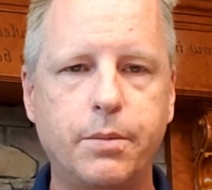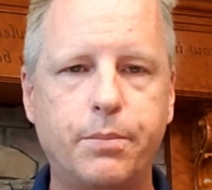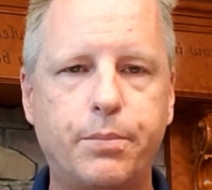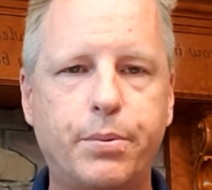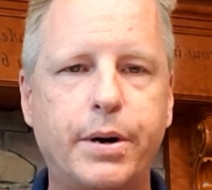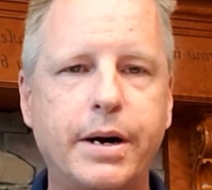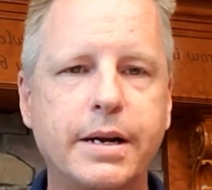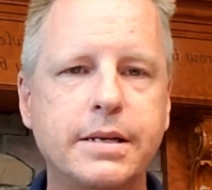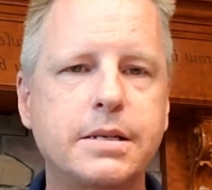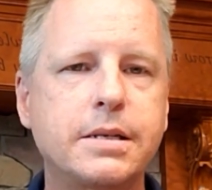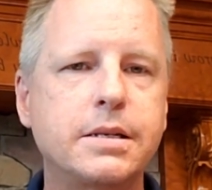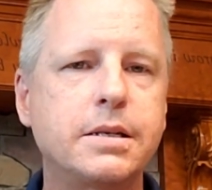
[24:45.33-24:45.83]

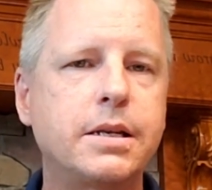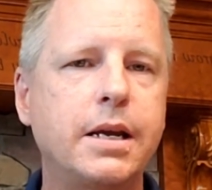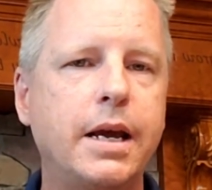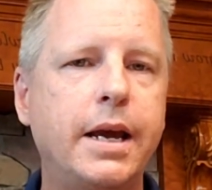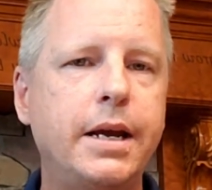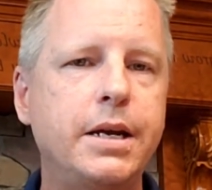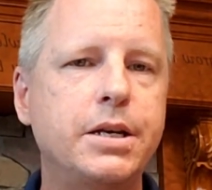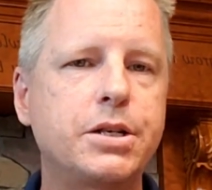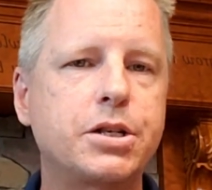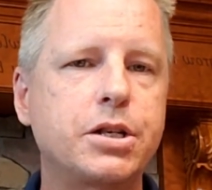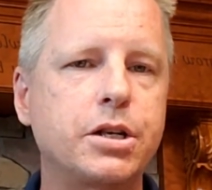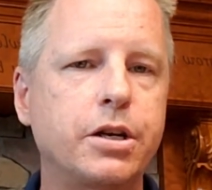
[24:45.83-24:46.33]

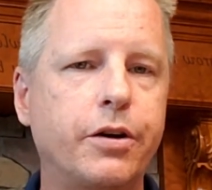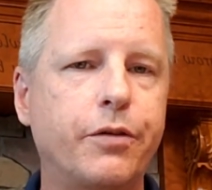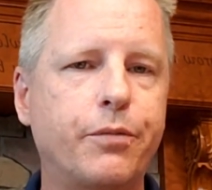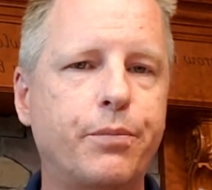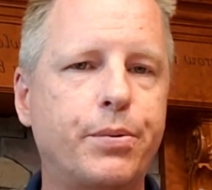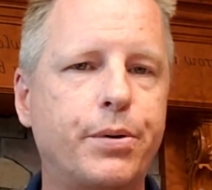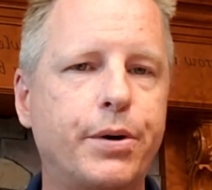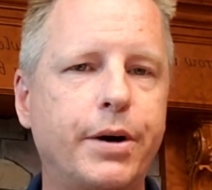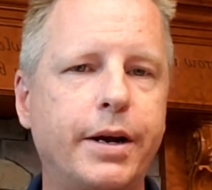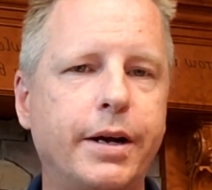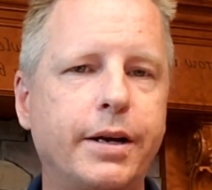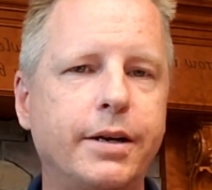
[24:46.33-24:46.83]
Presentation of
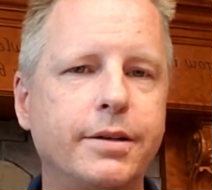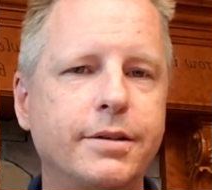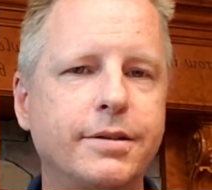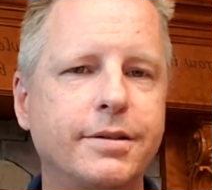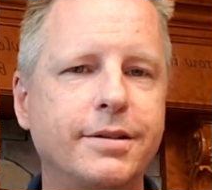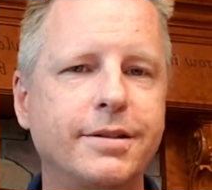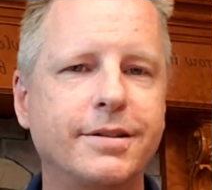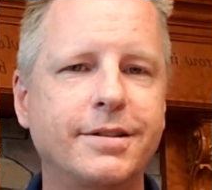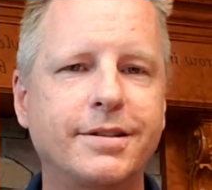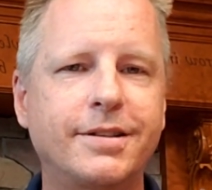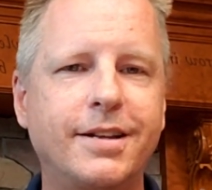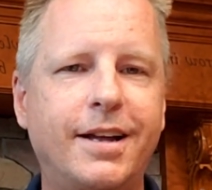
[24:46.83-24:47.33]
praise
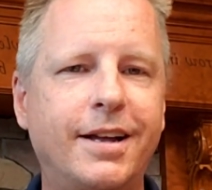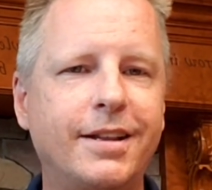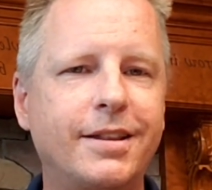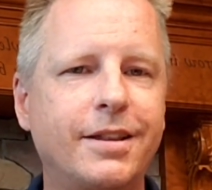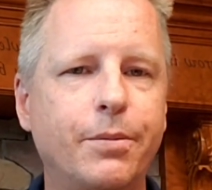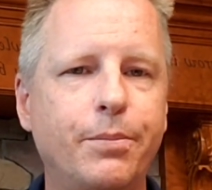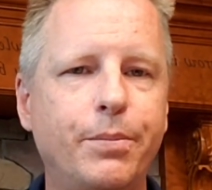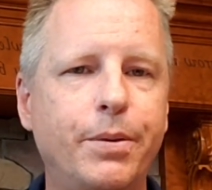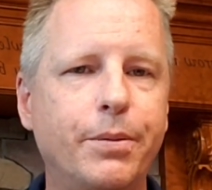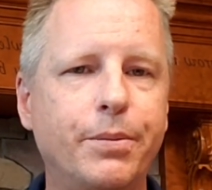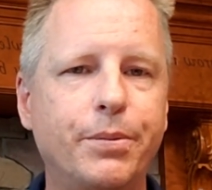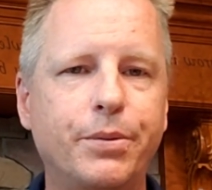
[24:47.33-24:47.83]
is not
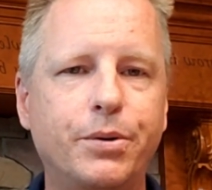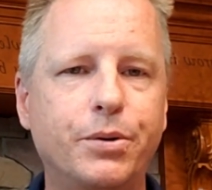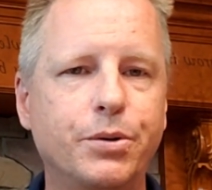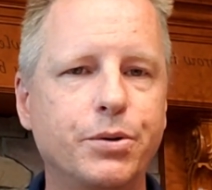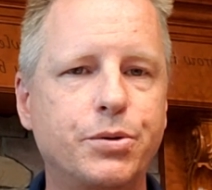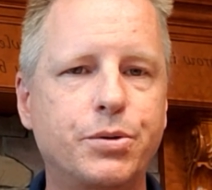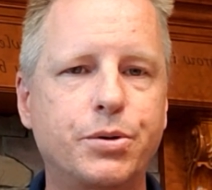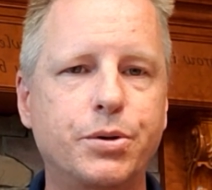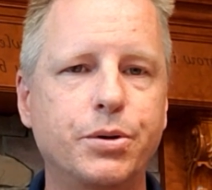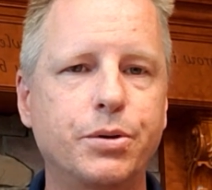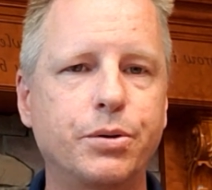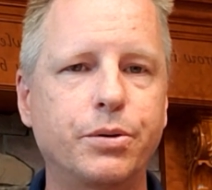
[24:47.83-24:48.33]
the biblical
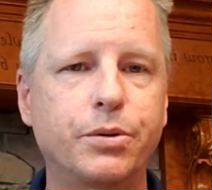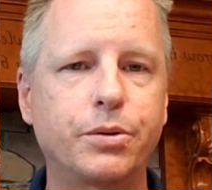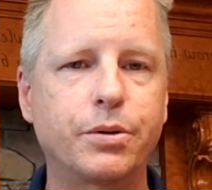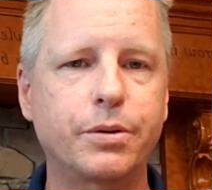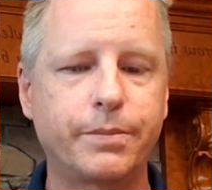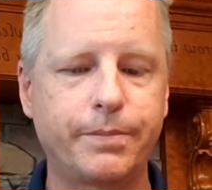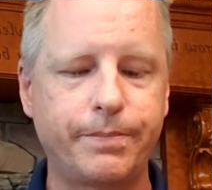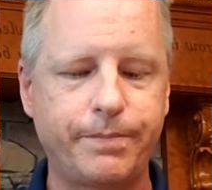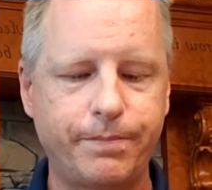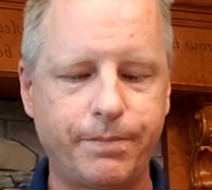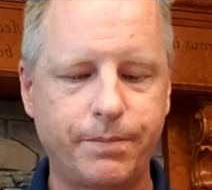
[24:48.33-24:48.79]
truth.